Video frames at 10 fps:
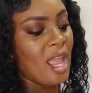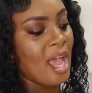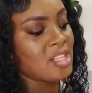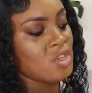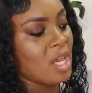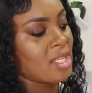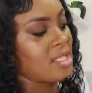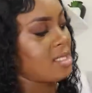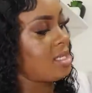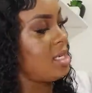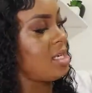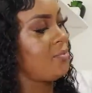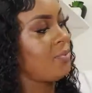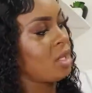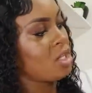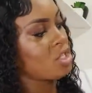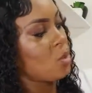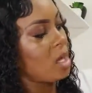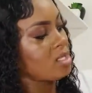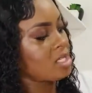as you can see. So
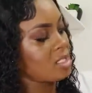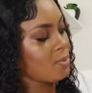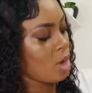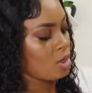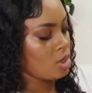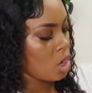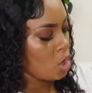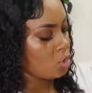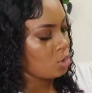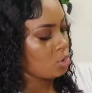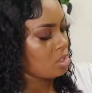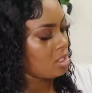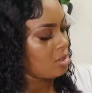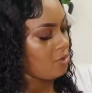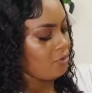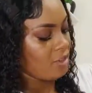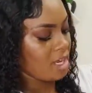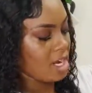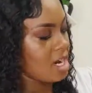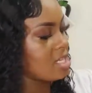once it's buttoned down, you'll see the
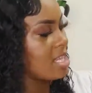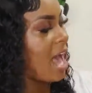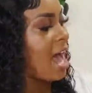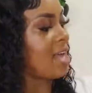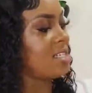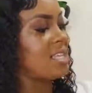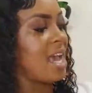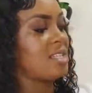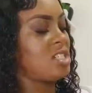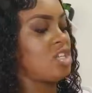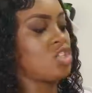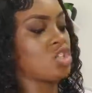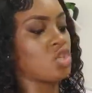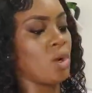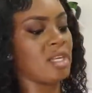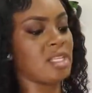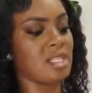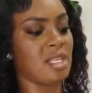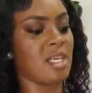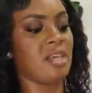flares, and it has these short
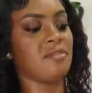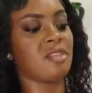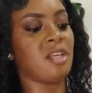sleeves,